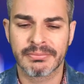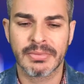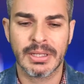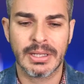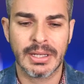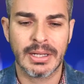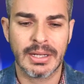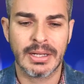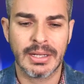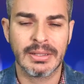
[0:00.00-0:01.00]
Uh,
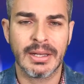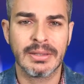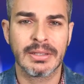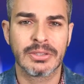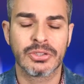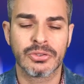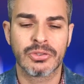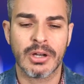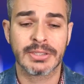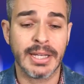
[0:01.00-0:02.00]
I, I, think it's a good
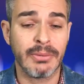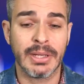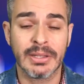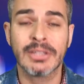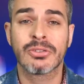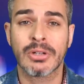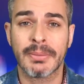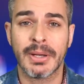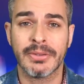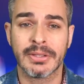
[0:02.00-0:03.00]
cause. Anyway, let's talk
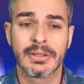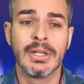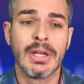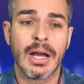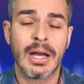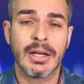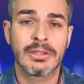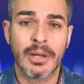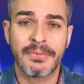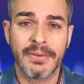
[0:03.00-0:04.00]
about this. Uh,
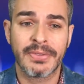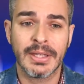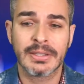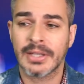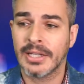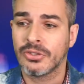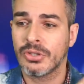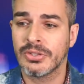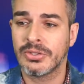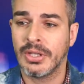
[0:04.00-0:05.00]
top five things. As you
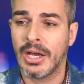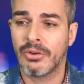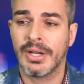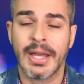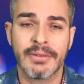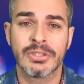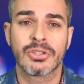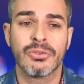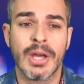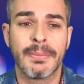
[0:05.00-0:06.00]
can see, I already have this
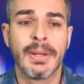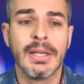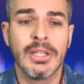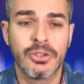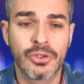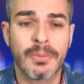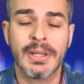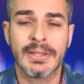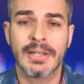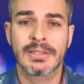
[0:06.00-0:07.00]
queued up. Insure my
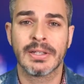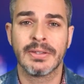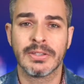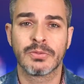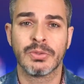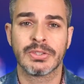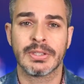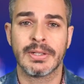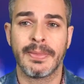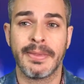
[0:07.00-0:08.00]
Tesla. This was
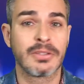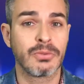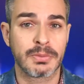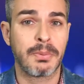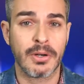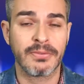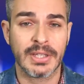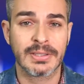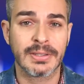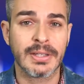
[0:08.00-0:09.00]
uh, this was part of
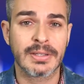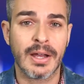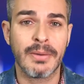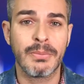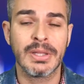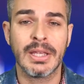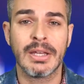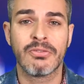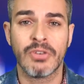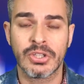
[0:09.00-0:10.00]
Tesla.com when they
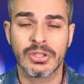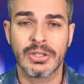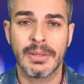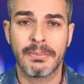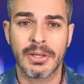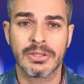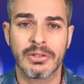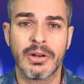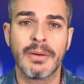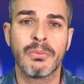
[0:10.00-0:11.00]
originally
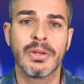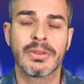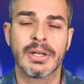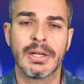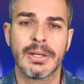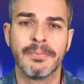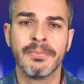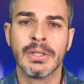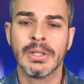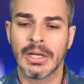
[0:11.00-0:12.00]
partnered up with um,
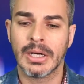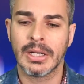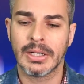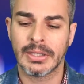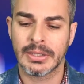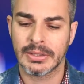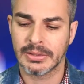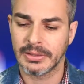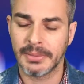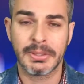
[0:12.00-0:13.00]

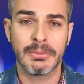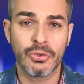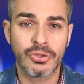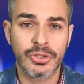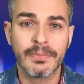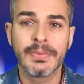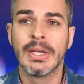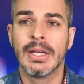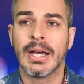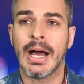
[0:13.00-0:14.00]
uh, Liberty Mutual.
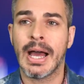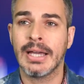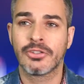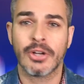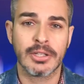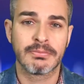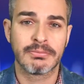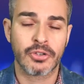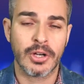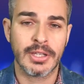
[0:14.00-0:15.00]
I tried
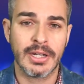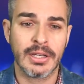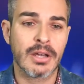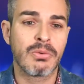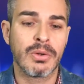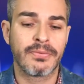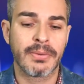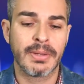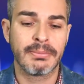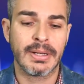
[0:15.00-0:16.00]
tried getting a quote from
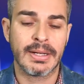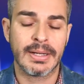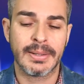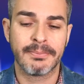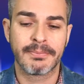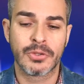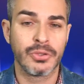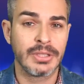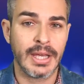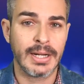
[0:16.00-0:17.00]
them, um,
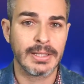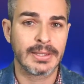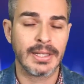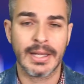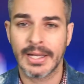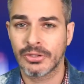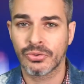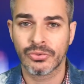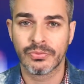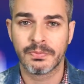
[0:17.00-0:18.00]
couldn't get it, then I had
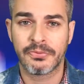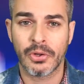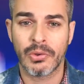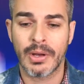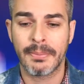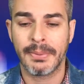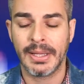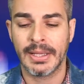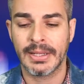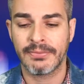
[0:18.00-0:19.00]
to follow up,
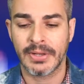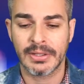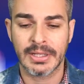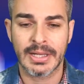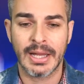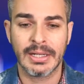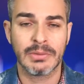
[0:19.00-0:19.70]
and I finally got it.